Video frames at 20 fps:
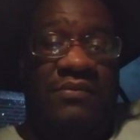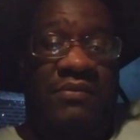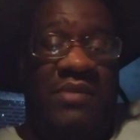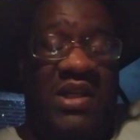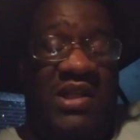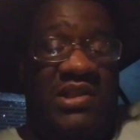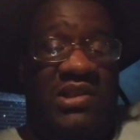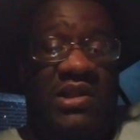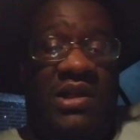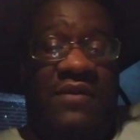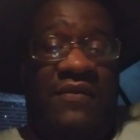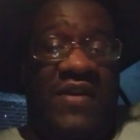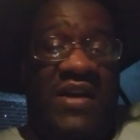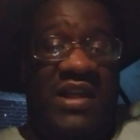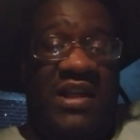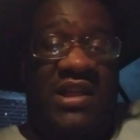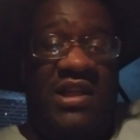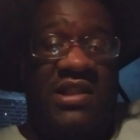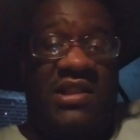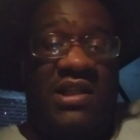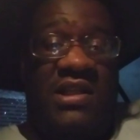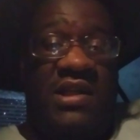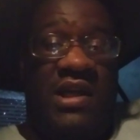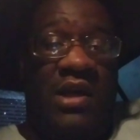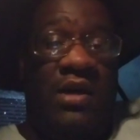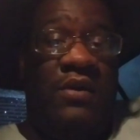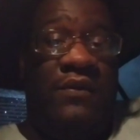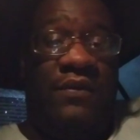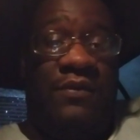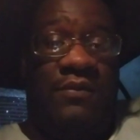based off, I guess,
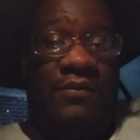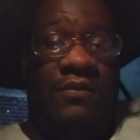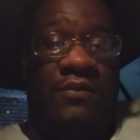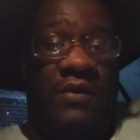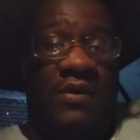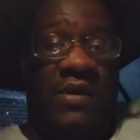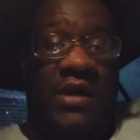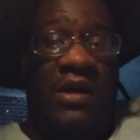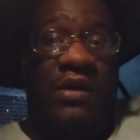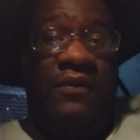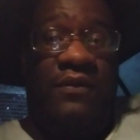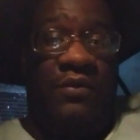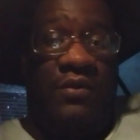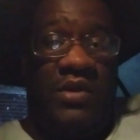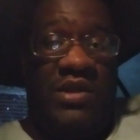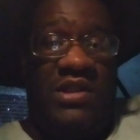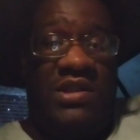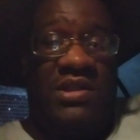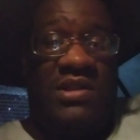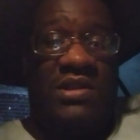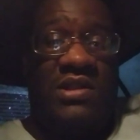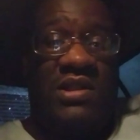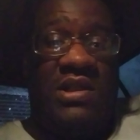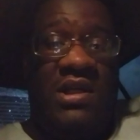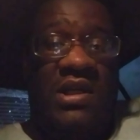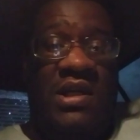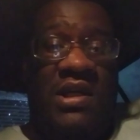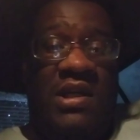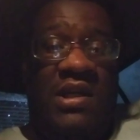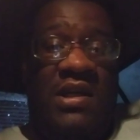health reasons.
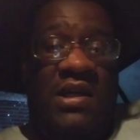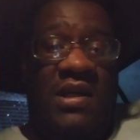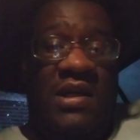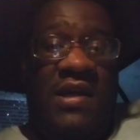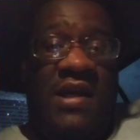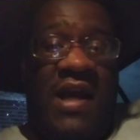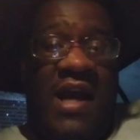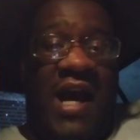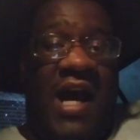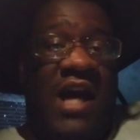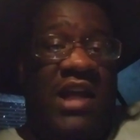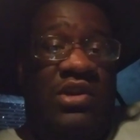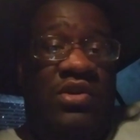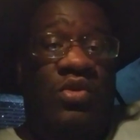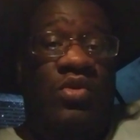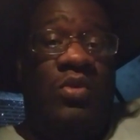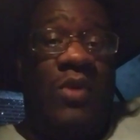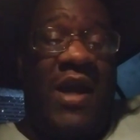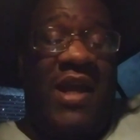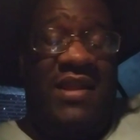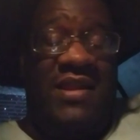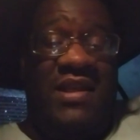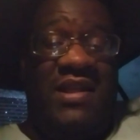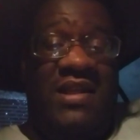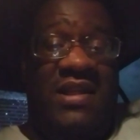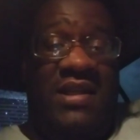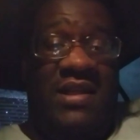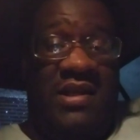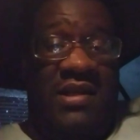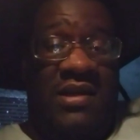I knew right
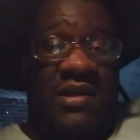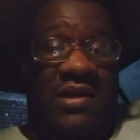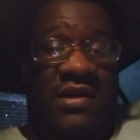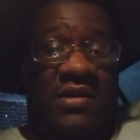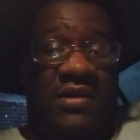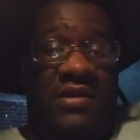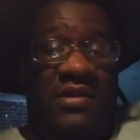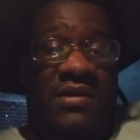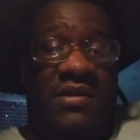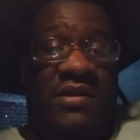then and there,